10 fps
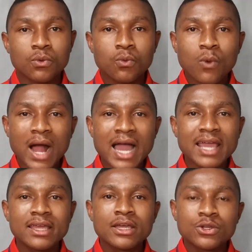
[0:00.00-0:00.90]

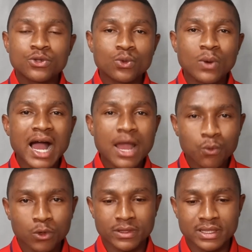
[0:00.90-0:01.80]
Why do I
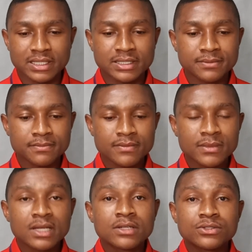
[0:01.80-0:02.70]
want this?
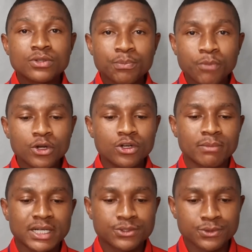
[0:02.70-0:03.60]
So point
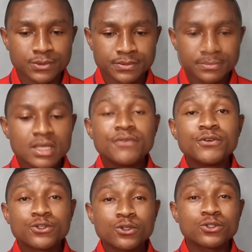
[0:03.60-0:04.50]
number two, if
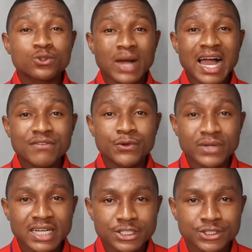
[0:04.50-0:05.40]
you choose to have a
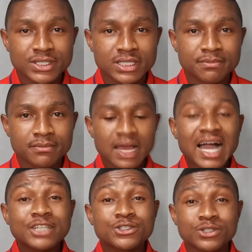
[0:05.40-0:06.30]
relationship,
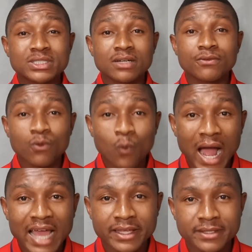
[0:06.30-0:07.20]
ask yourself
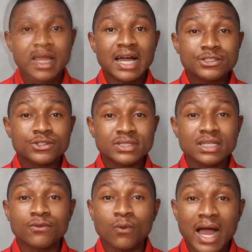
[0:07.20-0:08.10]
why. ask
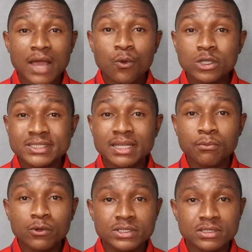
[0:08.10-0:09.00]
yourself why. What's the
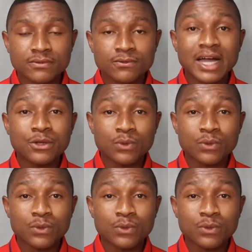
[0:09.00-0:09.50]
motive? Why